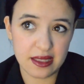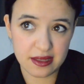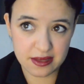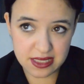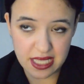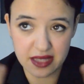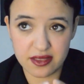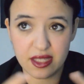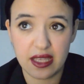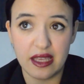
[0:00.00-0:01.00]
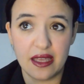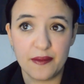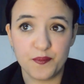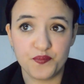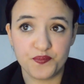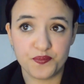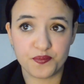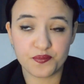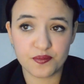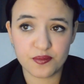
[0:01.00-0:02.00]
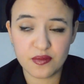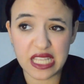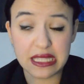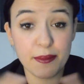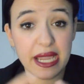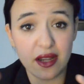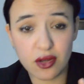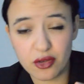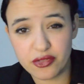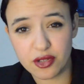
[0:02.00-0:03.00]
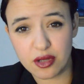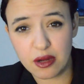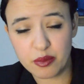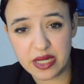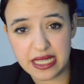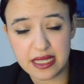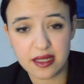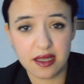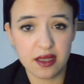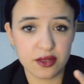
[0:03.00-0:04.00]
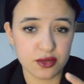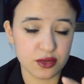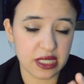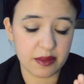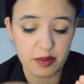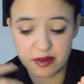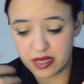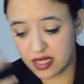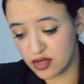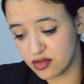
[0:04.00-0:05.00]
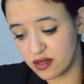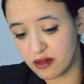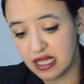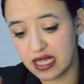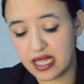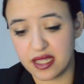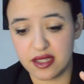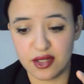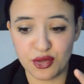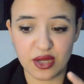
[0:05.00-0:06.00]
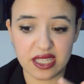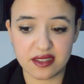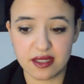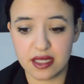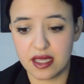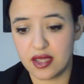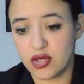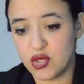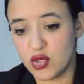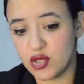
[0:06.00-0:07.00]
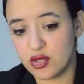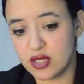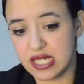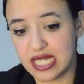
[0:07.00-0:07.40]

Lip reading: send the bylaw of your company to the public notary, and you get your